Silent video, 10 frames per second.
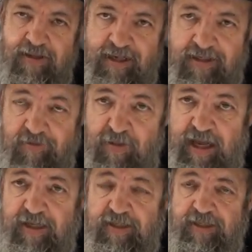this
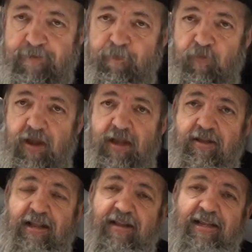means
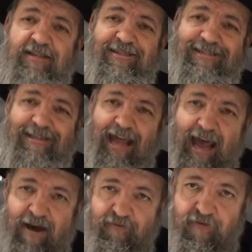that this
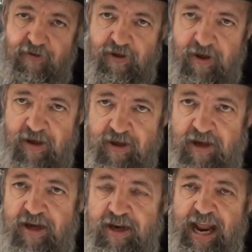staff
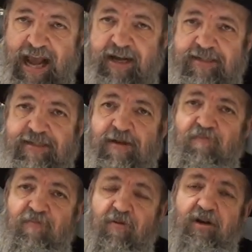connects the
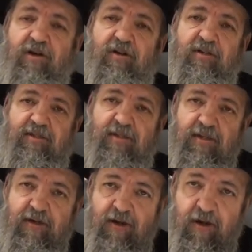miracles
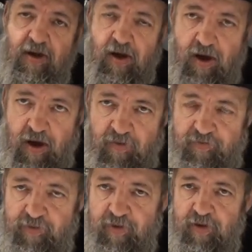of